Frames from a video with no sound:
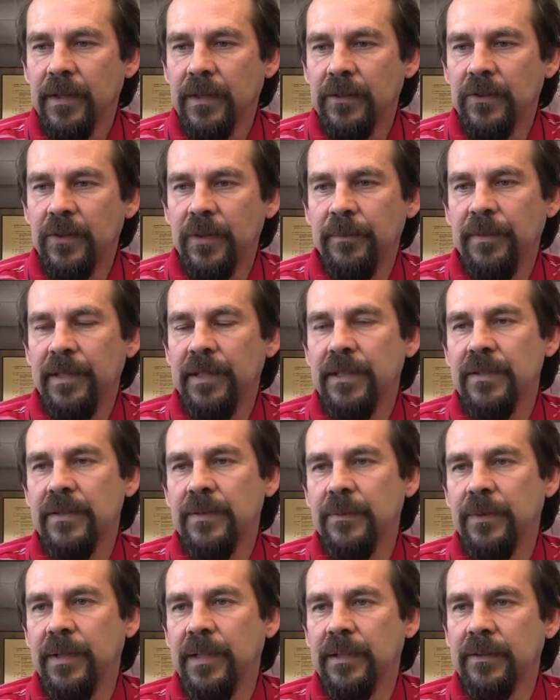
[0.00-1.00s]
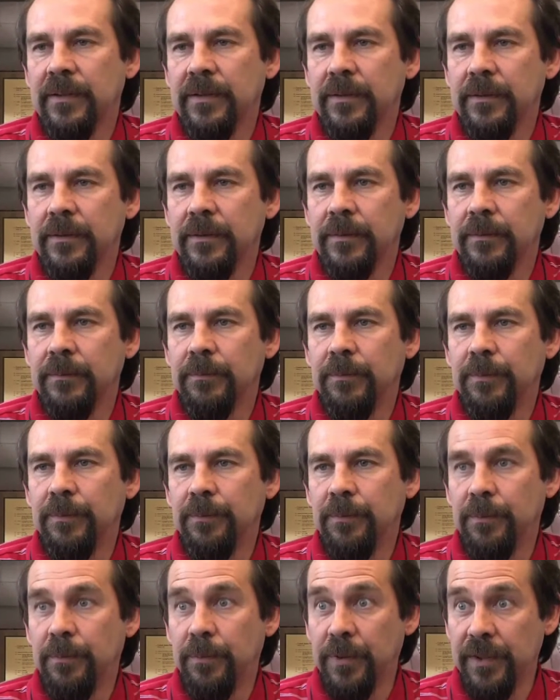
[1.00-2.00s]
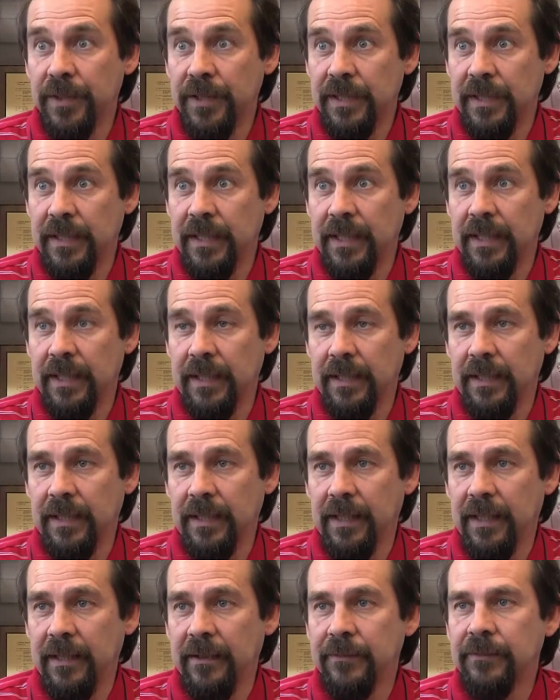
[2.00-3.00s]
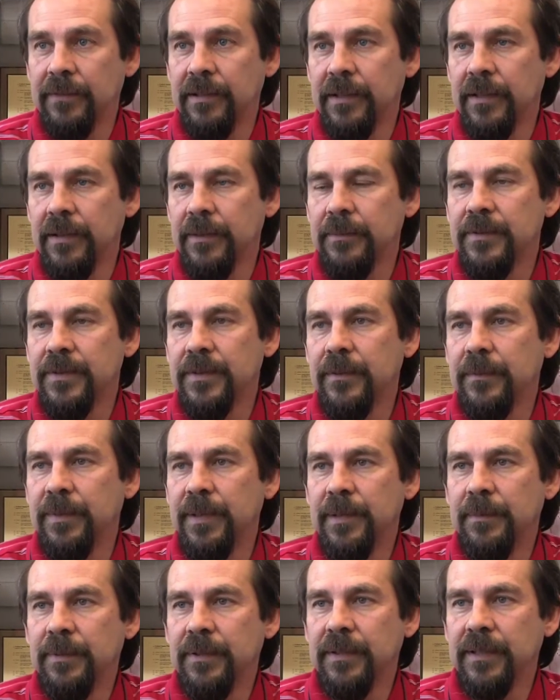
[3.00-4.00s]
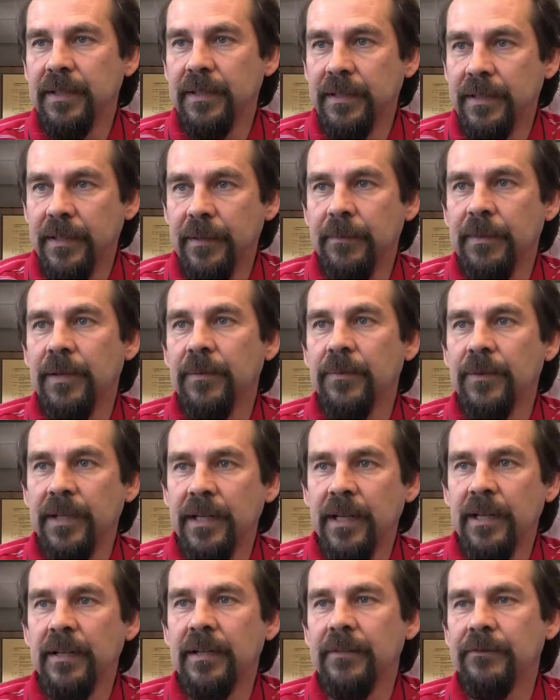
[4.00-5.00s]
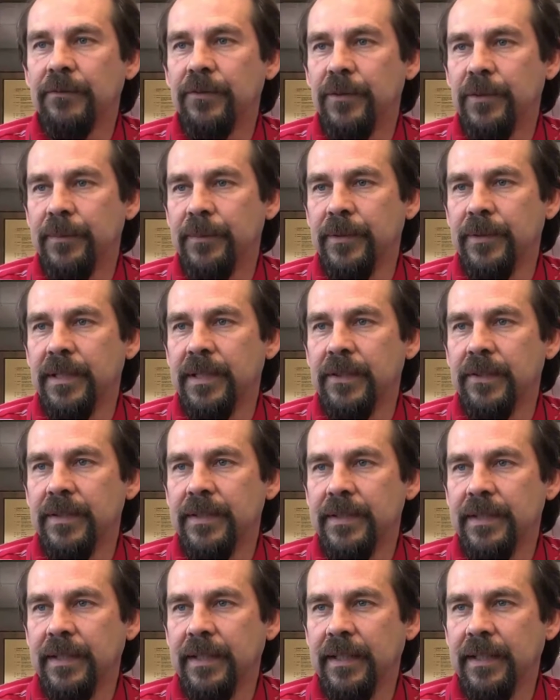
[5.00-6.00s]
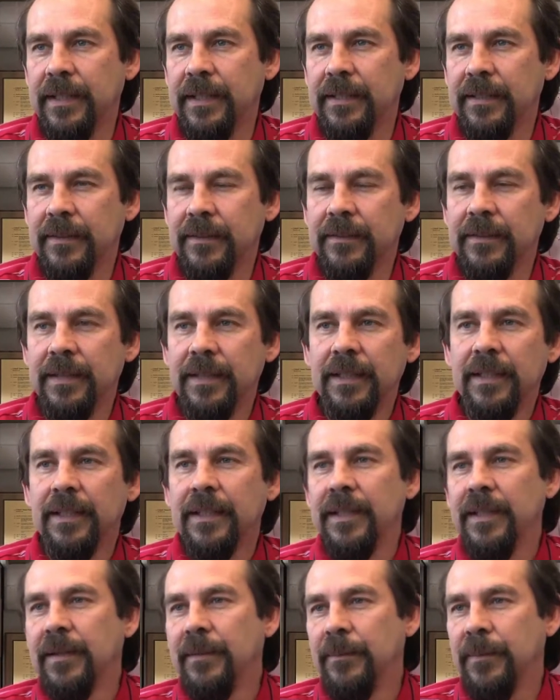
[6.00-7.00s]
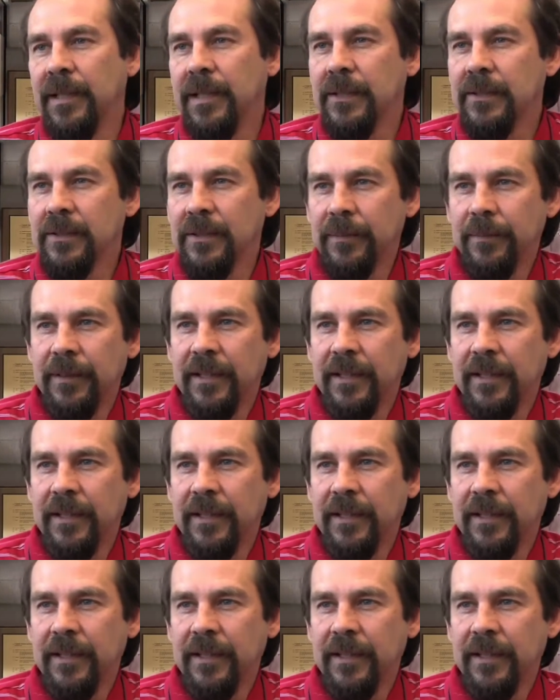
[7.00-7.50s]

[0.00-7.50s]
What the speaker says: tremendous way to push that envelope so people can come in without a formal understanding of molecular